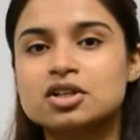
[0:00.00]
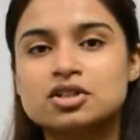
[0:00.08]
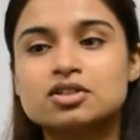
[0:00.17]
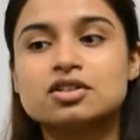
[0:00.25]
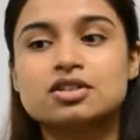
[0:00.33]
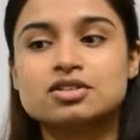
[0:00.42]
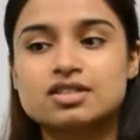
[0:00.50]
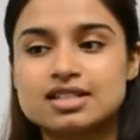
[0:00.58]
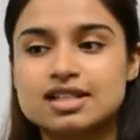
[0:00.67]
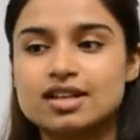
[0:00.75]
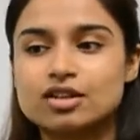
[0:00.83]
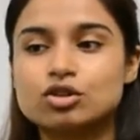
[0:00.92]
can
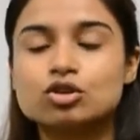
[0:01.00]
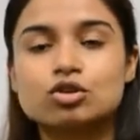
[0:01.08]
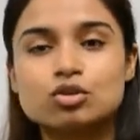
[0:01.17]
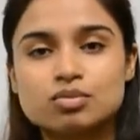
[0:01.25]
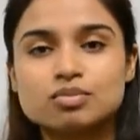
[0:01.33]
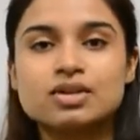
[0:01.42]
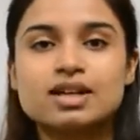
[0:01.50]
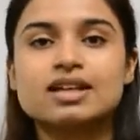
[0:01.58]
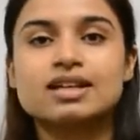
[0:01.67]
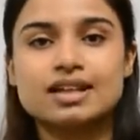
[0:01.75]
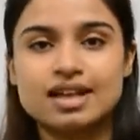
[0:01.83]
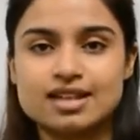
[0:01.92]
say tum
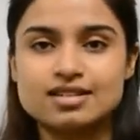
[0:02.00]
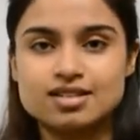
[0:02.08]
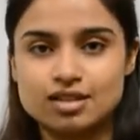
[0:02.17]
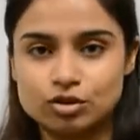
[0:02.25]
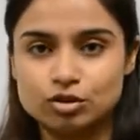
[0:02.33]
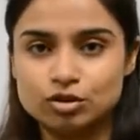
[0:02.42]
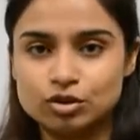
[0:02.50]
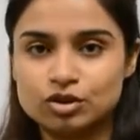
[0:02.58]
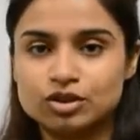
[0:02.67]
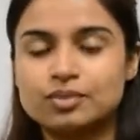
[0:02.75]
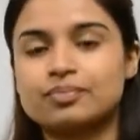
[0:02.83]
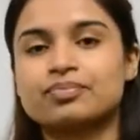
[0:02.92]
kaise ho.
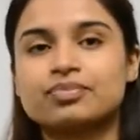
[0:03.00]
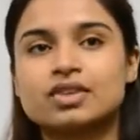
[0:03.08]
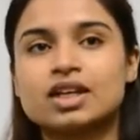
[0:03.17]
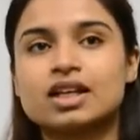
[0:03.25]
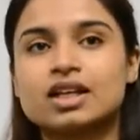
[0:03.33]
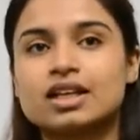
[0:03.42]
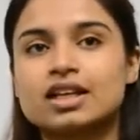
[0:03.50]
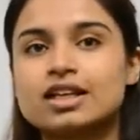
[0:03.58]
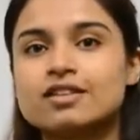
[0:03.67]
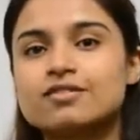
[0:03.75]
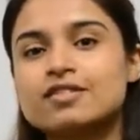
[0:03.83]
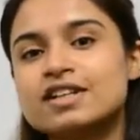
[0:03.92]

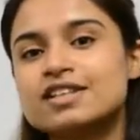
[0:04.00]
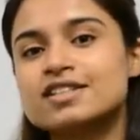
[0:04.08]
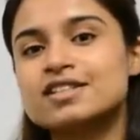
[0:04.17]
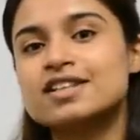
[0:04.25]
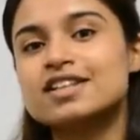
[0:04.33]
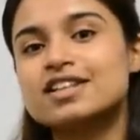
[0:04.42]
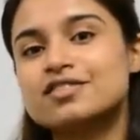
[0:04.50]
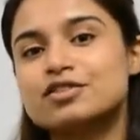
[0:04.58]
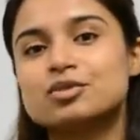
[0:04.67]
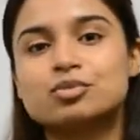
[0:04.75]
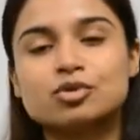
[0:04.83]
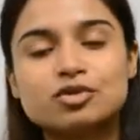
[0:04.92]
If it's
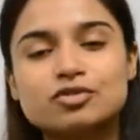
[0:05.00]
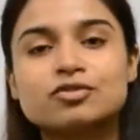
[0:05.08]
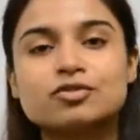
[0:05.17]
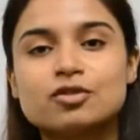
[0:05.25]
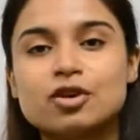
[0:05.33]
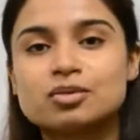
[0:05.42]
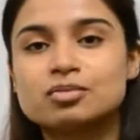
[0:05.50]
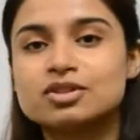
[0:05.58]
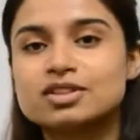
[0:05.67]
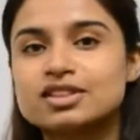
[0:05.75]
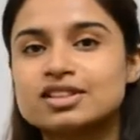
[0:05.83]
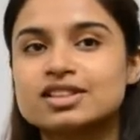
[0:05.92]
even more
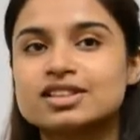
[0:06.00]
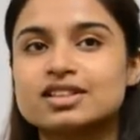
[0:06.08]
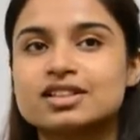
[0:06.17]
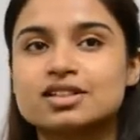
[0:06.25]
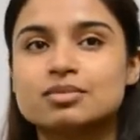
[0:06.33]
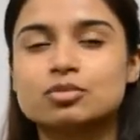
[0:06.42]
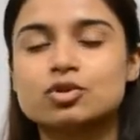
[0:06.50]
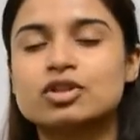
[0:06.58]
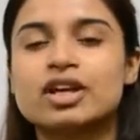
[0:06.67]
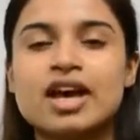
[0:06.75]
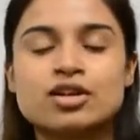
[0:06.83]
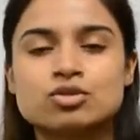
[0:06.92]
formal, more
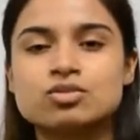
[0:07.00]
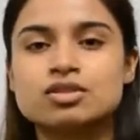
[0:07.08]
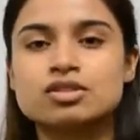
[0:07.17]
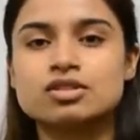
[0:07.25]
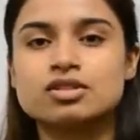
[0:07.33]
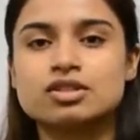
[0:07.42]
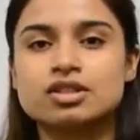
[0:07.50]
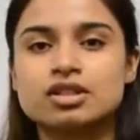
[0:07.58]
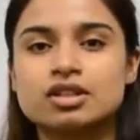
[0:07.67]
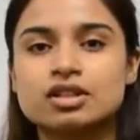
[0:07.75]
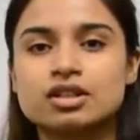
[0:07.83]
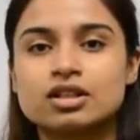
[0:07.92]
casual,
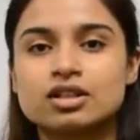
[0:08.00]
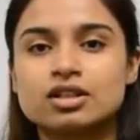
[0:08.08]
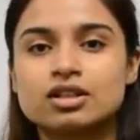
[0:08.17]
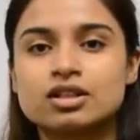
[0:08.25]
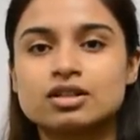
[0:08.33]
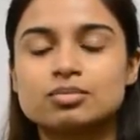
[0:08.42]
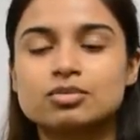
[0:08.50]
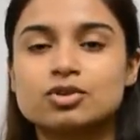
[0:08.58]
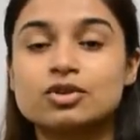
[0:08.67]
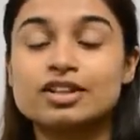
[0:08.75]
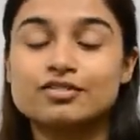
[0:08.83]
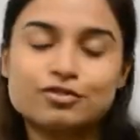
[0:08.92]
more
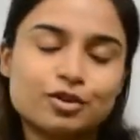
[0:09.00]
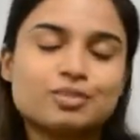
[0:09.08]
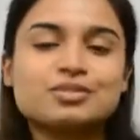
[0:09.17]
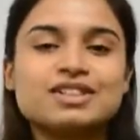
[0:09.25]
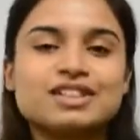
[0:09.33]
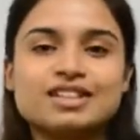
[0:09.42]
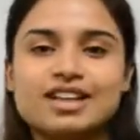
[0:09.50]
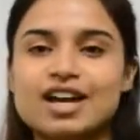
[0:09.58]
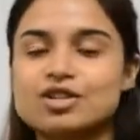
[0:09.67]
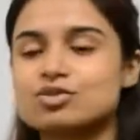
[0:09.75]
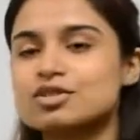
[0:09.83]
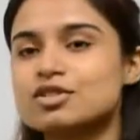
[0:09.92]
informal and casual.